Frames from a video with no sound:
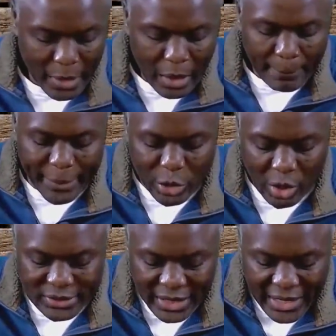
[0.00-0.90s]

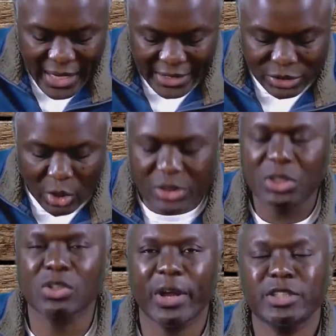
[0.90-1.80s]
Because it has got
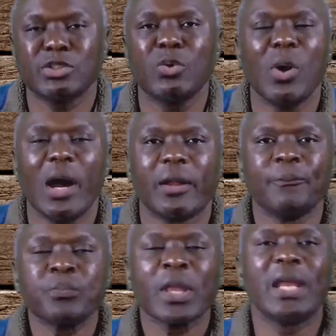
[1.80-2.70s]
great reward.
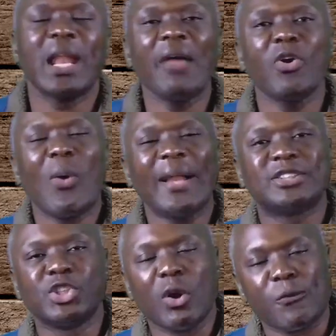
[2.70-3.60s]
In other words,
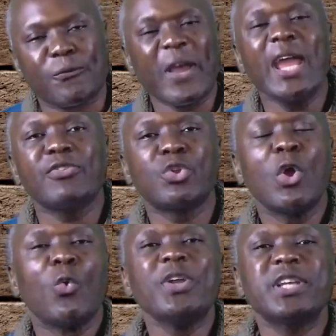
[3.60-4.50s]
your faith,
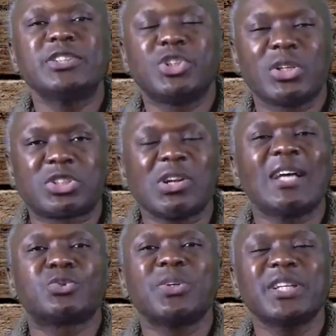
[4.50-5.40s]
which is your
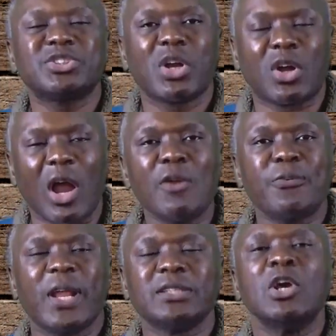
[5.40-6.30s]
trust, which is your
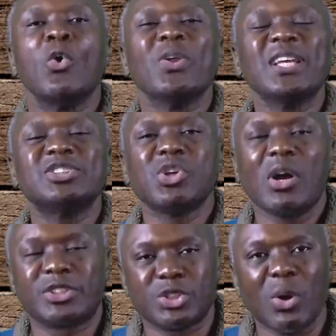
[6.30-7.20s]
confidence, which is your
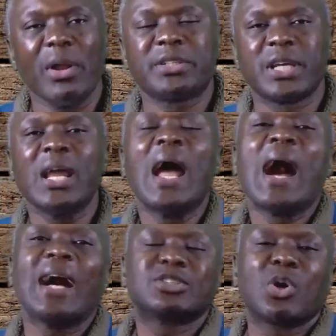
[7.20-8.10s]
surety,
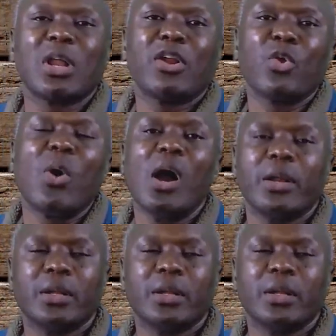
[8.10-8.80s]
has got a reward.